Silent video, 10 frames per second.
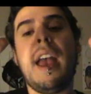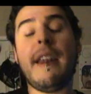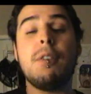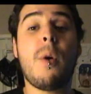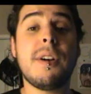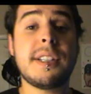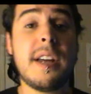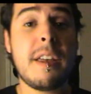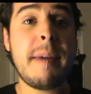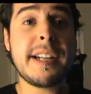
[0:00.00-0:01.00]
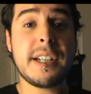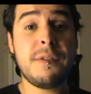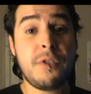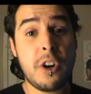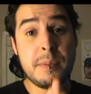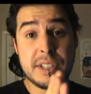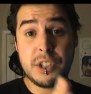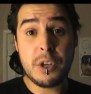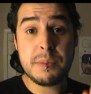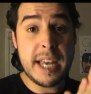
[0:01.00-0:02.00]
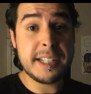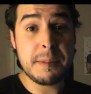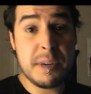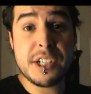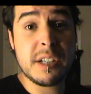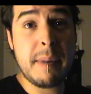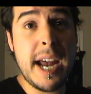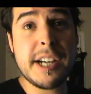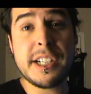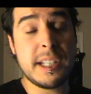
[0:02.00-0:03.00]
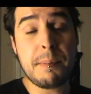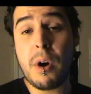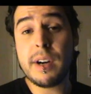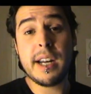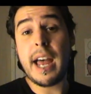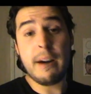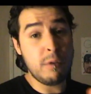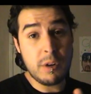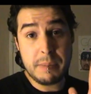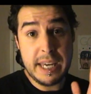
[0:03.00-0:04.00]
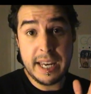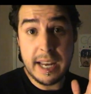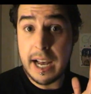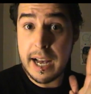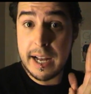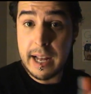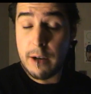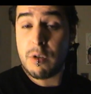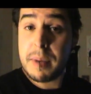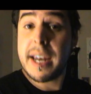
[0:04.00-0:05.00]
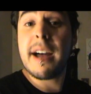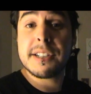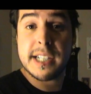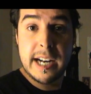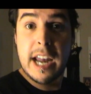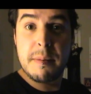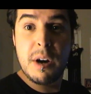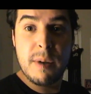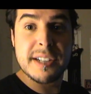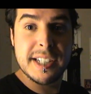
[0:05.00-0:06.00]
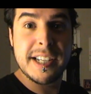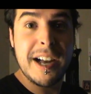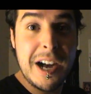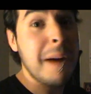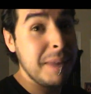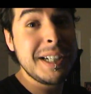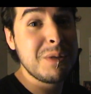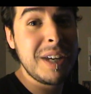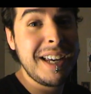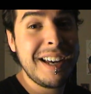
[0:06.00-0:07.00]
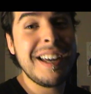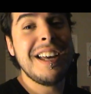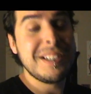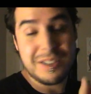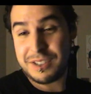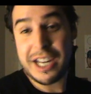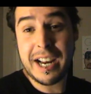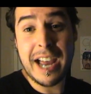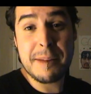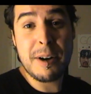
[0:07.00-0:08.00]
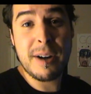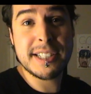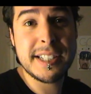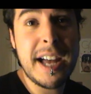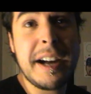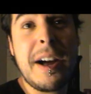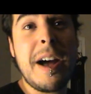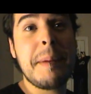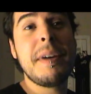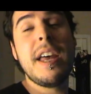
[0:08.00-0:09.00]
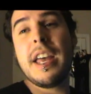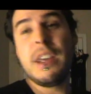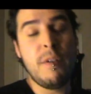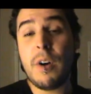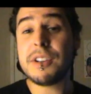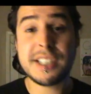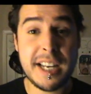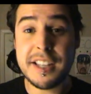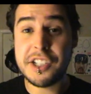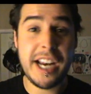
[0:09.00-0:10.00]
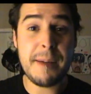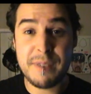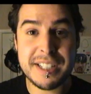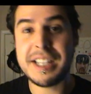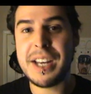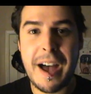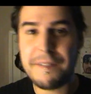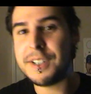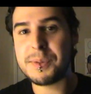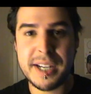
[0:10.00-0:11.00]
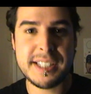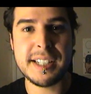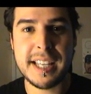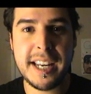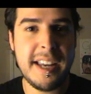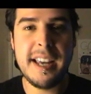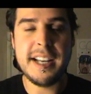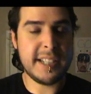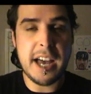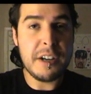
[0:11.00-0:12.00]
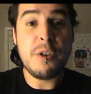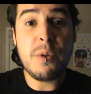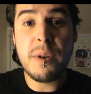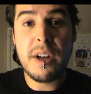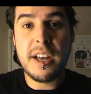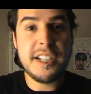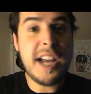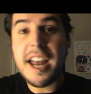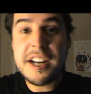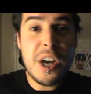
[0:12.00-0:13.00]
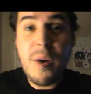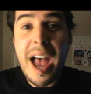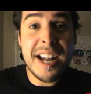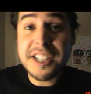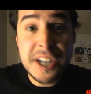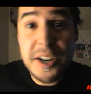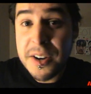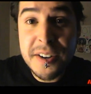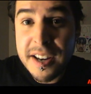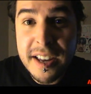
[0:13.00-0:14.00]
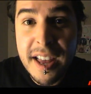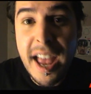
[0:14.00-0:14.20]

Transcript: And of course, another match confirmed is Doom's exhibition match. His opponent, I will be announcing on IWLWrestling.com this week. So check IWLWrestling.com. You've all seen the champ visit the office recently. He's got a new attitude,